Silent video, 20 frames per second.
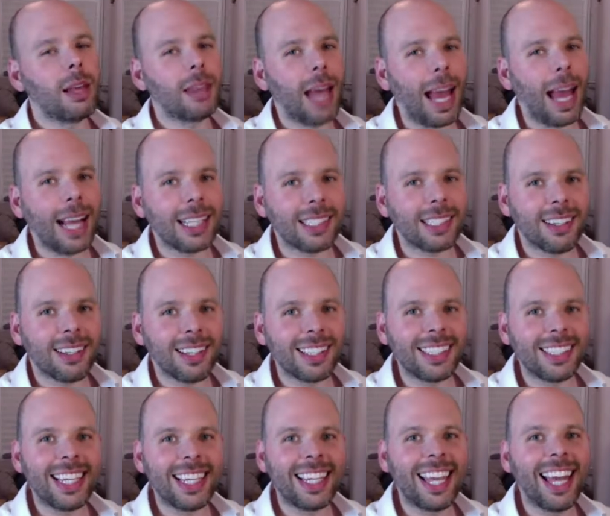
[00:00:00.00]
That
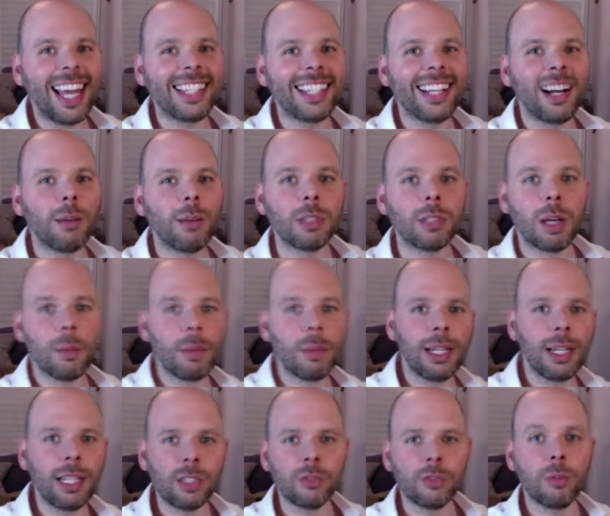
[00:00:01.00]
anxiety, again, comes up,
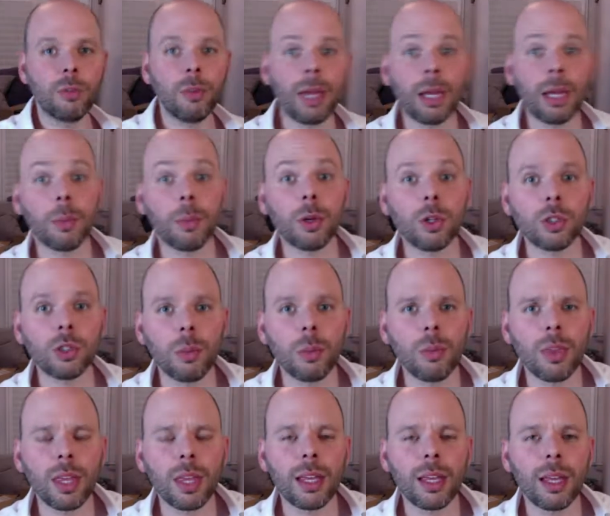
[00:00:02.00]
at least for me, because
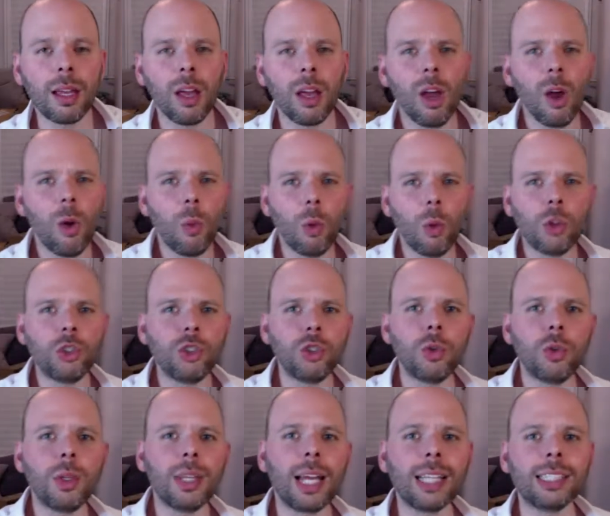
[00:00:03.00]
I'm thinking, what do you
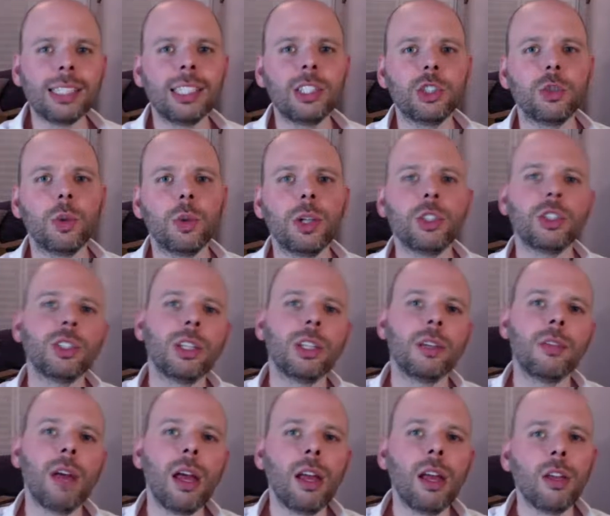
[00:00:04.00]
do in that situation
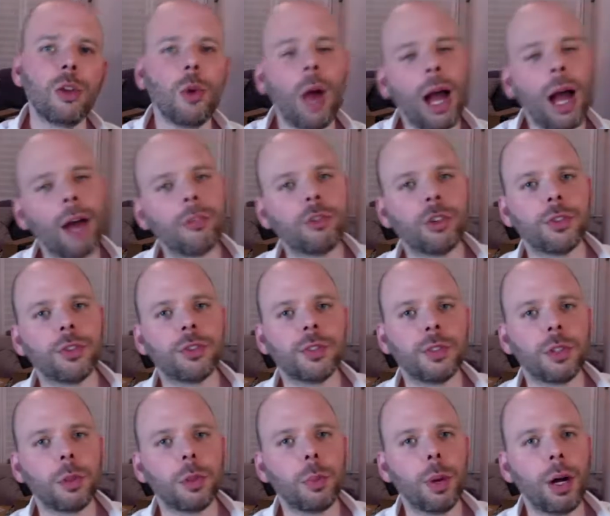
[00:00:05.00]
if you have
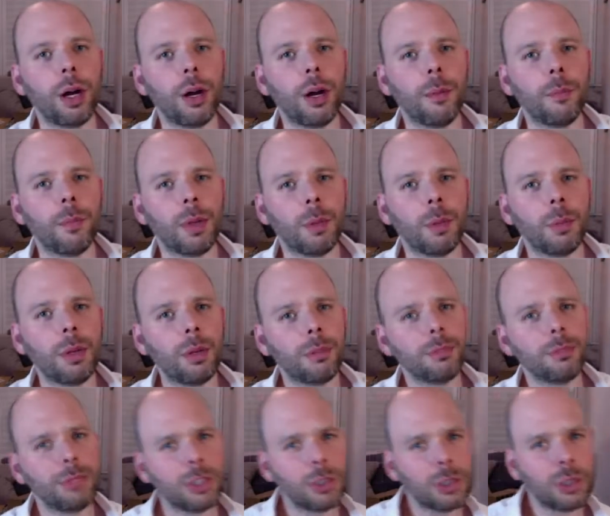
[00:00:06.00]
drifted apart?
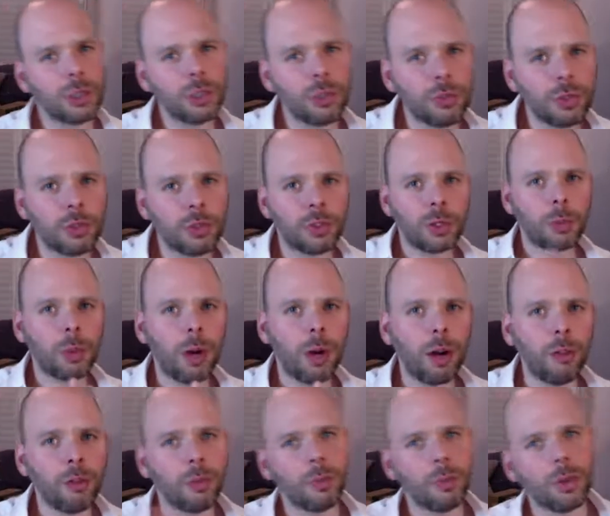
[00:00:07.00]
But just because you've drifted
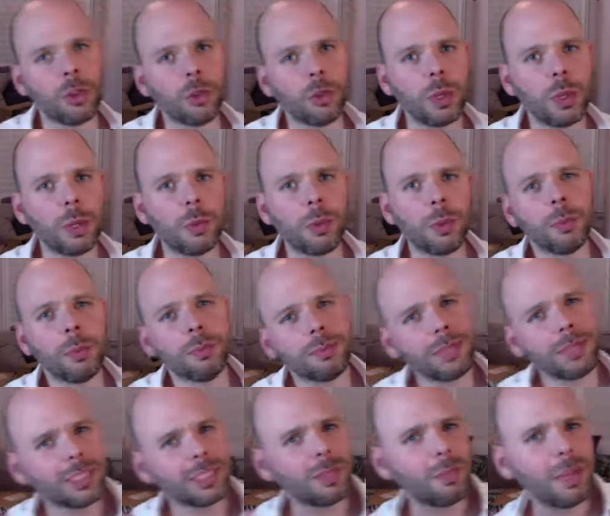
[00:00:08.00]
apart from those people
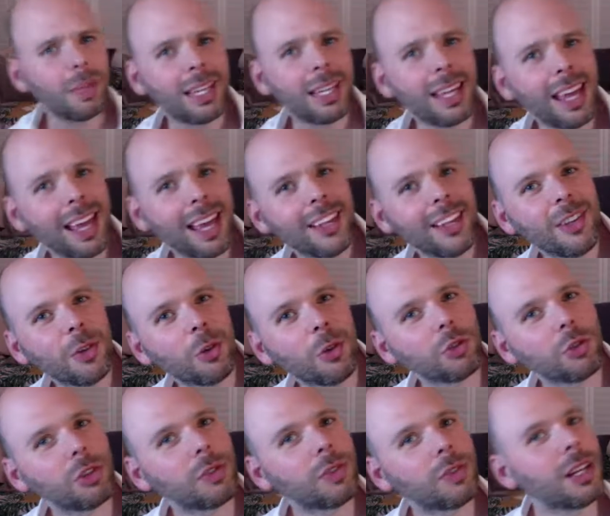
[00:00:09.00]
doesn't mean you're
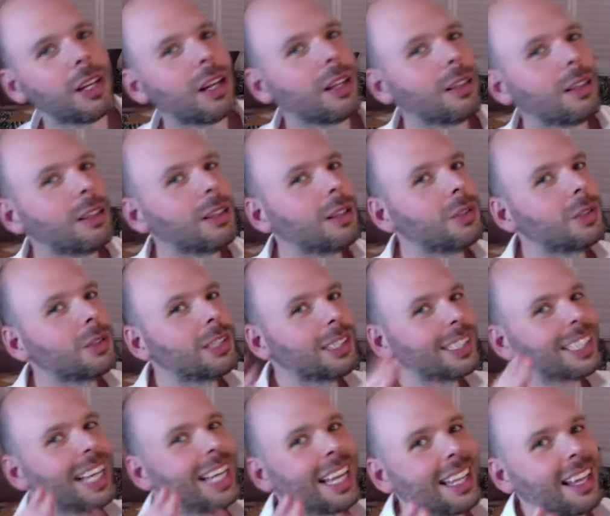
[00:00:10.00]
not drifting closer
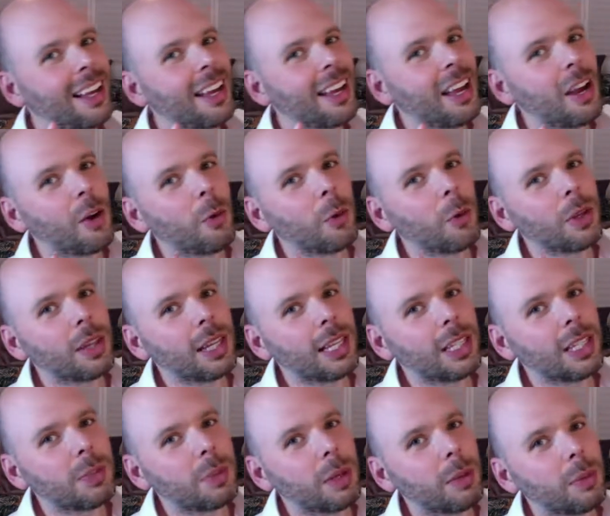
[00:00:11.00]
together with
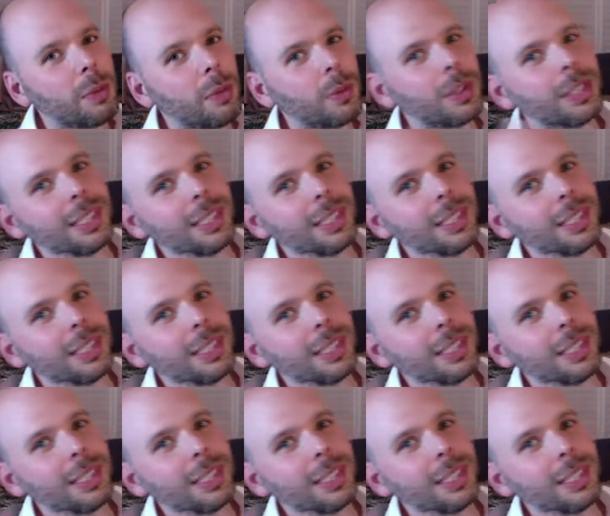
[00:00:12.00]
these people.